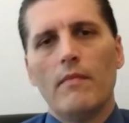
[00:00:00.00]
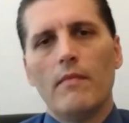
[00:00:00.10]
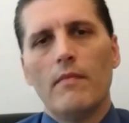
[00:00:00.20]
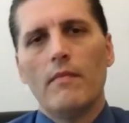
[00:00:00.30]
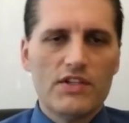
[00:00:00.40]

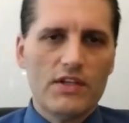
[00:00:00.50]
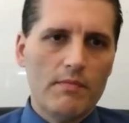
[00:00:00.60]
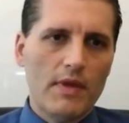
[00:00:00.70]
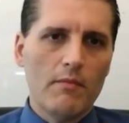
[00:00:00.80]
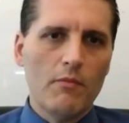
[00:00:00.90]
the
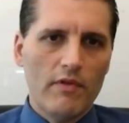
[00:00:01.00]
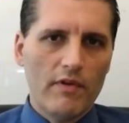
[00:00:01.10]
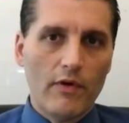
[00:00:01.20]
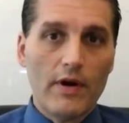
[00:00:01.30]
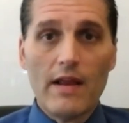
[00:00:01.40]
ECB moving
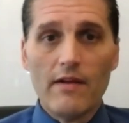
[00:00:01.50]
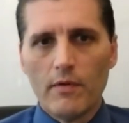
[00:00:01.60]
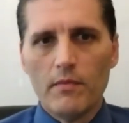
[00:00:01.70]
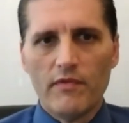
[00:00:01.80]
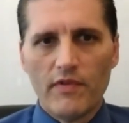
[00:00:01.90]
forward and
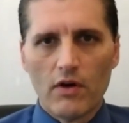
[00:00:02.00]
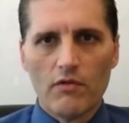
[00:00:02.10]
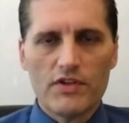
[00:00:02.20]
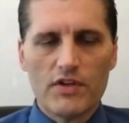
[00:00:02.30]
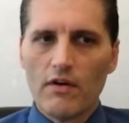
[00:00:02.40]
from the Federal
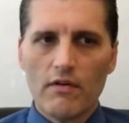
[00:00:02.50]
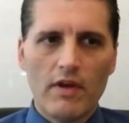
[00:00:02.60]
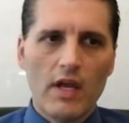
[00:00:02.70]
Reserve.